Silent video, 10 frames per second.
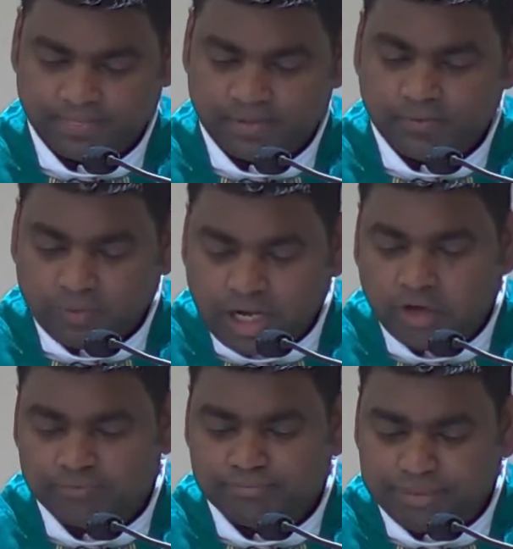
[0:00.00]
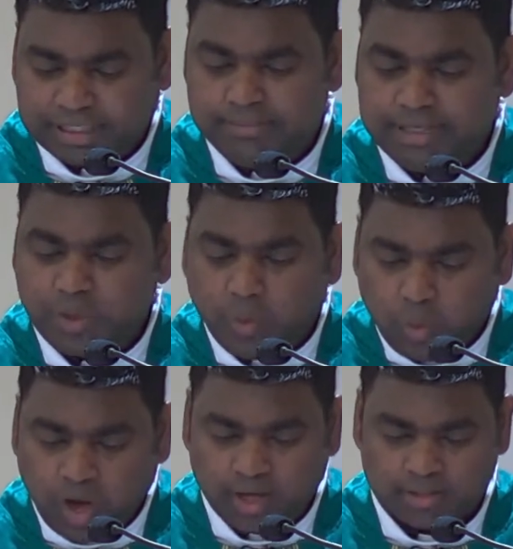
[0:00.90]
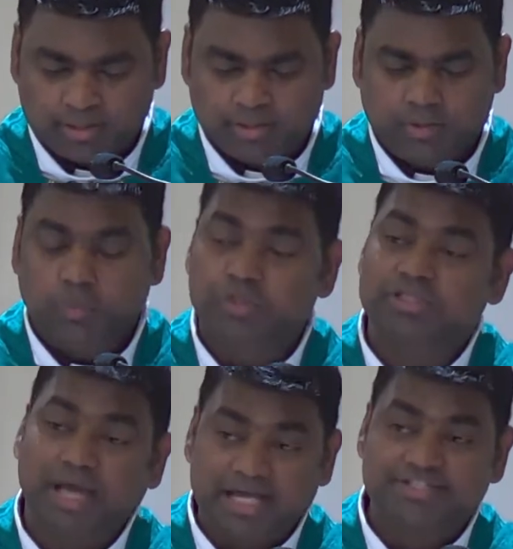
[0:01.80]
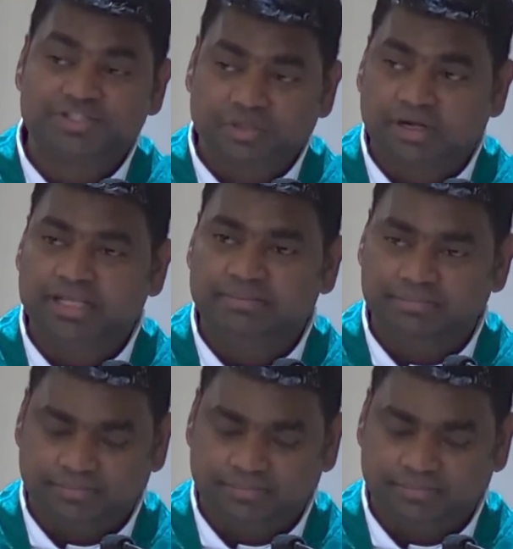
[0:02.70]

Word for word: We love becoming one with ice cream